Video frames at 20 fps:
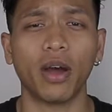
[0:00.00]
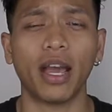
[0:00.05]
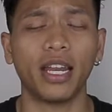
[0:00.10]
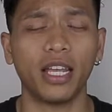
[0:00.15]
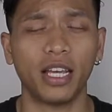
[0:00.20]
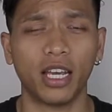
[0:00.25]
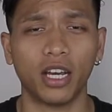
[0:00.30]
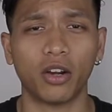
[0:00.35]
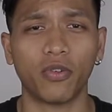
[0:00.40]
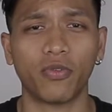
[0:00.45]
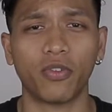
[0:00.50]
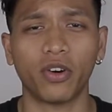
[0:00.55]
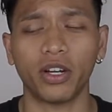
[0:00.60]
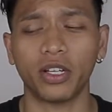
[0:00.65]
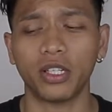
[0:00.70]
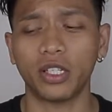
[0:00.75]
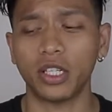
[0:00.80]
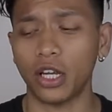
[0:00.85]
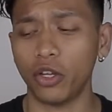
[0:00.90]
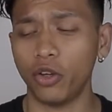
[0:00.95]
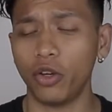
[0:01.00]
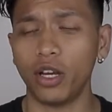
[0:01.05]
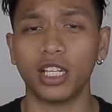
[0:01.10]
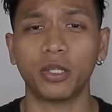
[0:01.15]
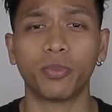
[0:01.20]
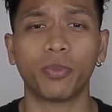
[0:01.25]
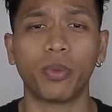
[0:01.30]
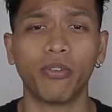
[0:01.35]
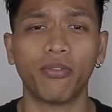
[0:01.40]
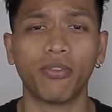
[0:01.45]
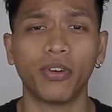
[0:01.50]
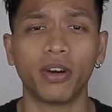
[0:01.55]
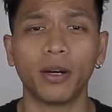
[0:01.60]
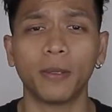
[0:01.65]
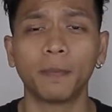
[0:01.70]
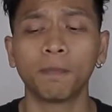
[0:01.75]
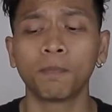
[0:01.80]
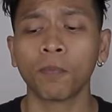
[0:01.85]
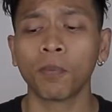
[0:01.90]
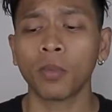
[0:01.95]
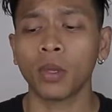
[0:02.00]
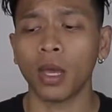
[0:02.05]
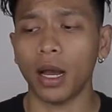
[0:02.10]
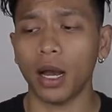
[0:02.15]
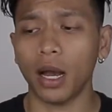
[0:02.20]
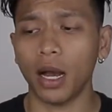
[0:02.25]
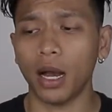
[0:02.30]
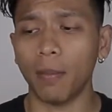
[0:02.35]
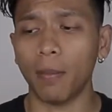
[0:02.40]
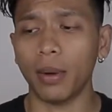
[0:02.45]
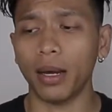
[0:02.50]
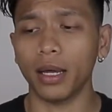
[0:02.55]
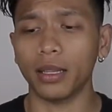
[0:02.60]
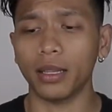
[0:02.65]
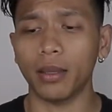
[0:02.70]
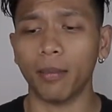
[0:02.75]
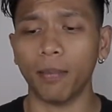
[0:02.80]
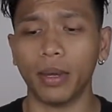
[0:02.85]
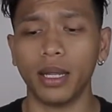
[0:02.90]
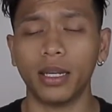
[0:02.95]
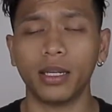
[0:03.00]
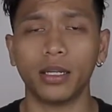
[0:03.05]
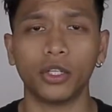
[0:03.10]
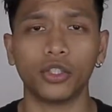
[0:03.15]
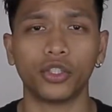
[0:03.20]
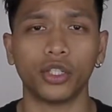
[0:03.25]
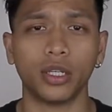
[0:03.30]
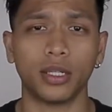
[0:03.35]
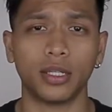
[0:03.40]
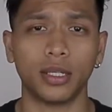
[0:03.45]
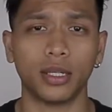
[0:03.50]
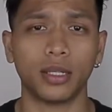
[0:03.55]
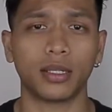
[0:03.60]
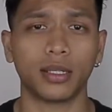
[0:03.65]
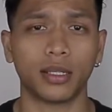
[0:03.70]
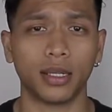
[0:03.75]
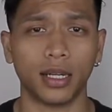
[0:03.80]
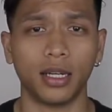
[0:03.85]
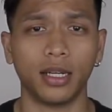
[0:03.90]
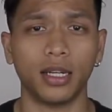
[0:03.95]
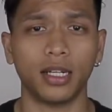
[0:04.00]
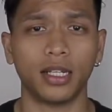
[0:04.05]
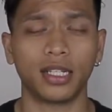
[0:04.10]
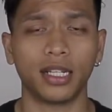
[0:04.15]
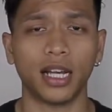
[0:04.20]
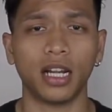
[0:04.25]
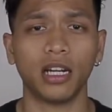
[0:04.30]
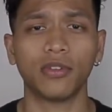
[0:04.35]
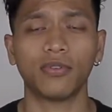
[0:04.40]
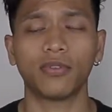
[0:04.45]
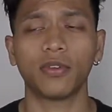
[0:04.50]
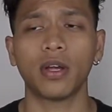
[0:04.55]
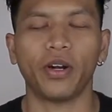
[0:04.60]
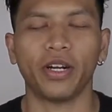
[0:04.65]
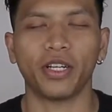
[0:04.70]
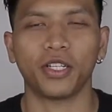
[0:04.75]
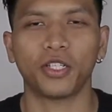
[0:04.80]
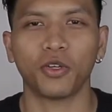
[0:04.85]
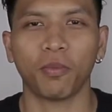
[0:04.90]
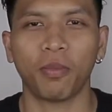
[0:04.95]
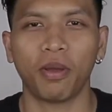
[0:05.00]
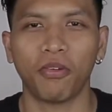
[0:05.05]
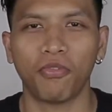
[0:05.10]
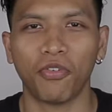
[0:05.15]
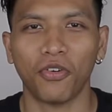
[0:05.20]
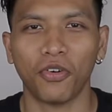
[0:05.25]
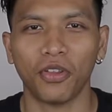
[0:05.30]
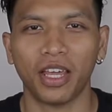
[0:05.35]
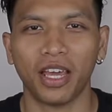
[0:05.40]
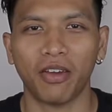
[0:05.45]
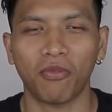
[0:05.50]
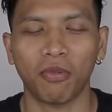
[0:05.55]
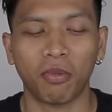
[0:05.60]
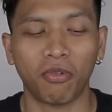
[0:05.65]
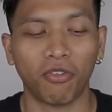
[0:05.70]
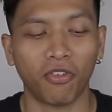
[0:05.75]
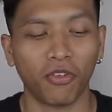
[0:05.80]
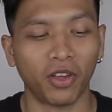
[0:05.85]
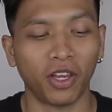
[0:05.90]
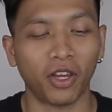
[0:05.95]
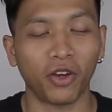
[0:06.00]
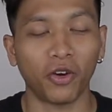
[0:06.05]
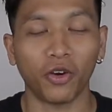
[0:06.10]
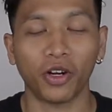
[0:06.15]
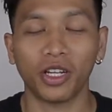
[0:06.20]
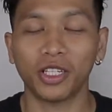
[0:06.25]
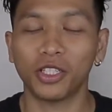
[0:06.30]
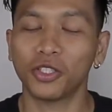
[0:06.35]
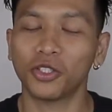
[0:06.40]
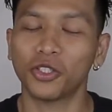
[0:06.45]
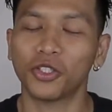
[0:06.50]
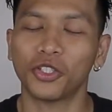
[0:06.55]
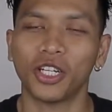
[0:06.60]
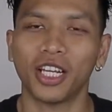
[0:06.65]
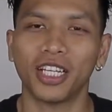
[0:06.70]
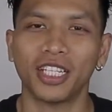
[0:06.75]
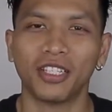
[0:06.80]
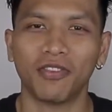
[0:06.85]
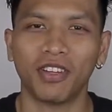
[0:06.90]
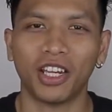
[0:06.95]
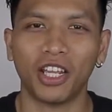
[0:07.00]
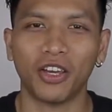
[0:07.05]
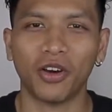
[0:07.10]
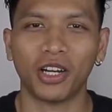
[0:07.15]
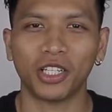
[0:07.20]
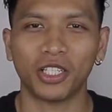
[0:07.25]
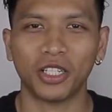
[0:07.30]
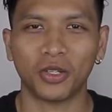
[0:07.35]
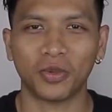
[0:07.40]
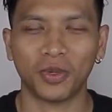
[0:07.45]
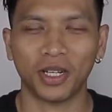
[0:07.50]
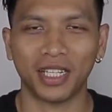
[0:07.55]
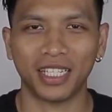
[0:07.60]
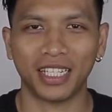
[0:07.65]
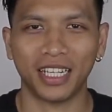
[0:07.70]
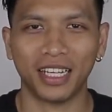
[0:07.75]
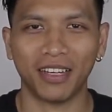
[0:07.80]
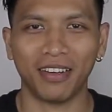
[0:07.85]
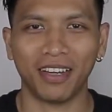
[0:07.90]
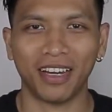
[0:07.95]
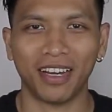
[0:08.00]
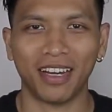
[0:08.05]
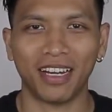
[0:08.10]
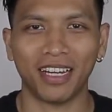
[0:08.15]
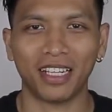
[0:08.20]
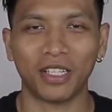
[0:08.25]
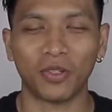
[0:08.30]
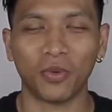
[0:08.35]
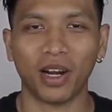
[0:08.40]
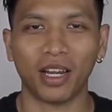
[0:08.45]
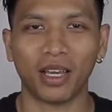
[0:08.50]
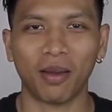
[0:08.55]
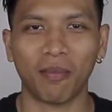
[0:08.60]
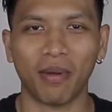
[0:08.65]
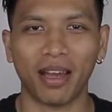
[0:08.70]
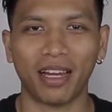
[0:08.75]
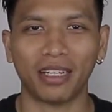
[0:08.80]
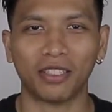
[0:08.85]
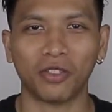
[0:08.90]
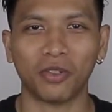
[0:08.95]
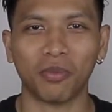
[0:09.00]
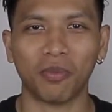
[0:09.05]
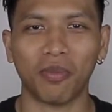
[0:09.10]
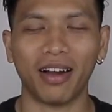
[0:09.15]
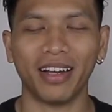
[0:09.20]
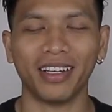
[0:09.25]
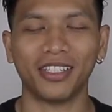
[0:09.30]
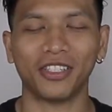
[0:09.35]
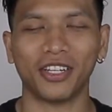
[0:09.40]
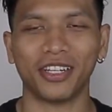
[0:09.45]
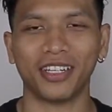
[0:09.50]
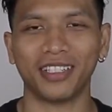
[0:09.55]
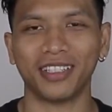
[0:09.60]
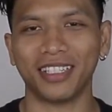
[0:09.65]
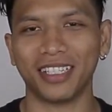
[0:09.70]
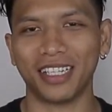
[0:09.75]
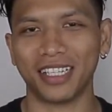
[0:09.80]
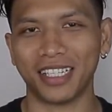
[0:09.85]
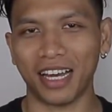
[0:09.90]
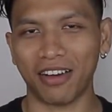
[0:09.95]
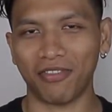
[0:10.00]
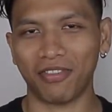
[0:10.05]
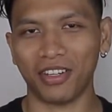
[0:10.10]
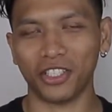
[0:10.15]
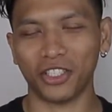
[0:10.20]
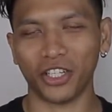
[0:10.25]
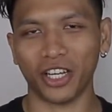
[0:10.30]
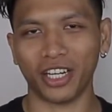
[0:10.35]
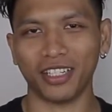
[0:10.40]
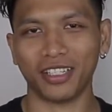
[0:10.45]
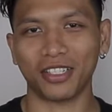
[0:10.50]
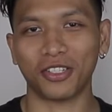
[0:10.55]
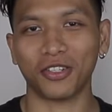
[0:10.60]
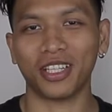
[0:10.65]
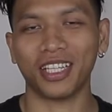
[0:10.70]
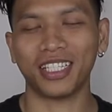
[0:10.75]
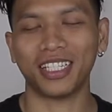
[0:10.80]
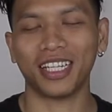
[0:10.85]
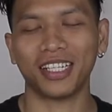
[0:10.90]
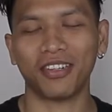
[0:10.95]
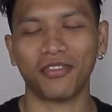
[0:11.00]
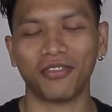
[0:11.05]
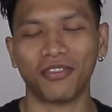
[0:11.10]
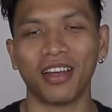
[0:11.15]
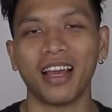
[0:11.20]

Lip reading: any kind of rice that you guys prefer, but the main dish is sardine itself. Alright, so before we go into today's video, I just want to say, you guys, welcome back to my channel. This is AFAN channel. So this is a